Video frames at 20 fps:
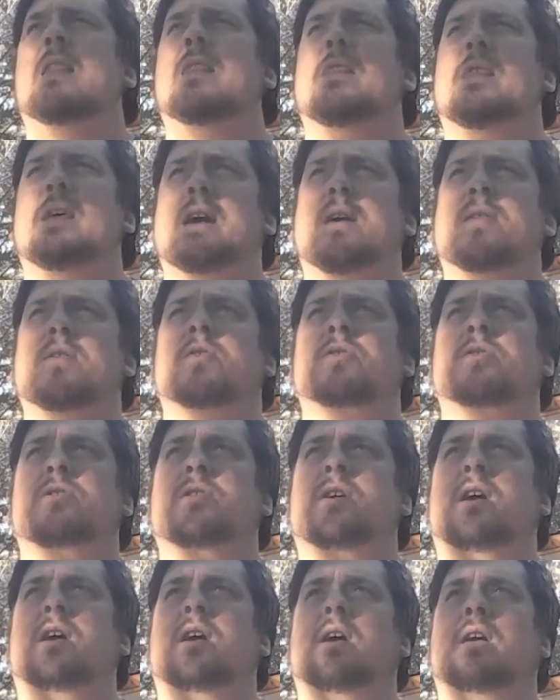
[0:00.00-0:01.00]
The other
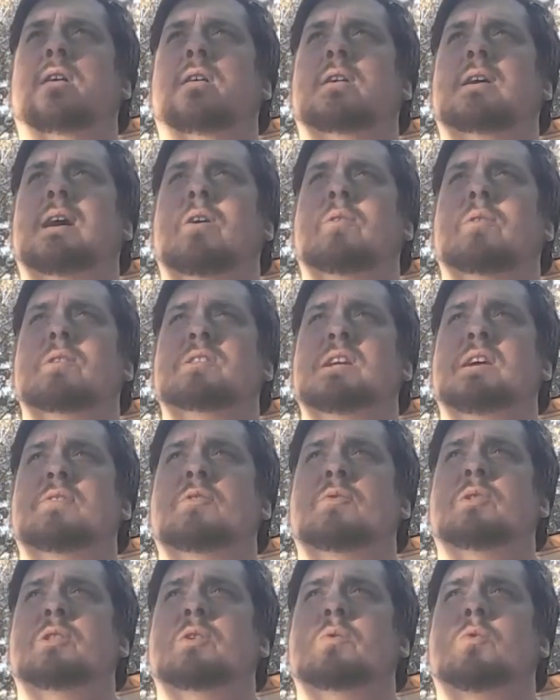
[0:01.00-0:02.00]
colonies you had
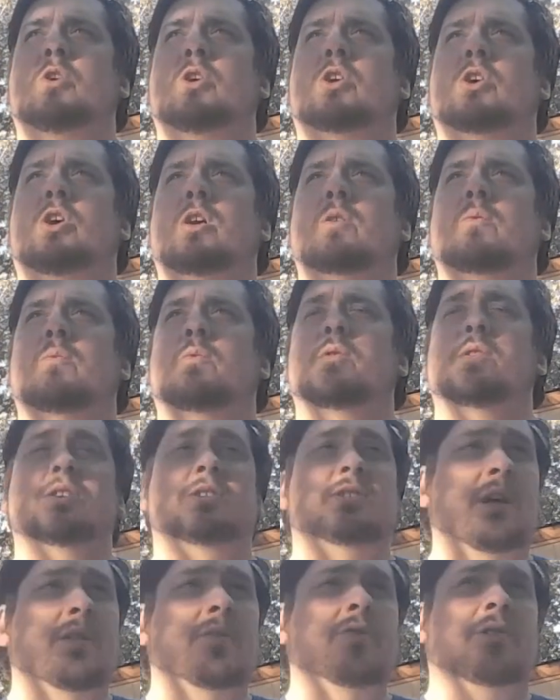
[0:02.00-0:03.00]
to really work on were the
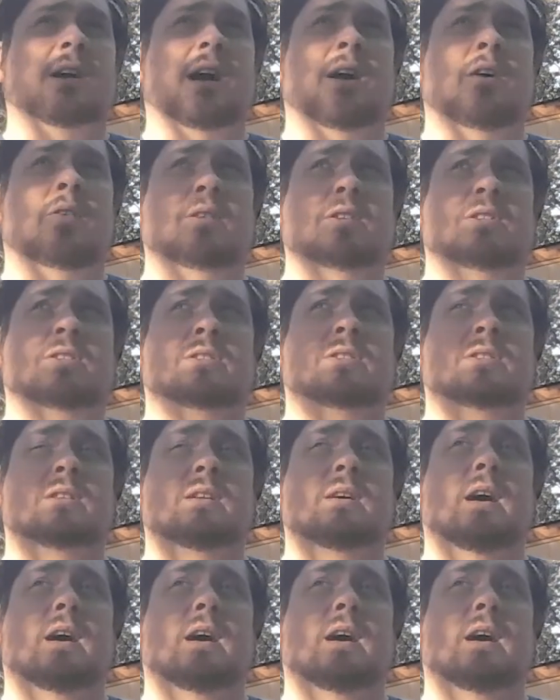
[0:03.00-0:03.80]
southern colonies,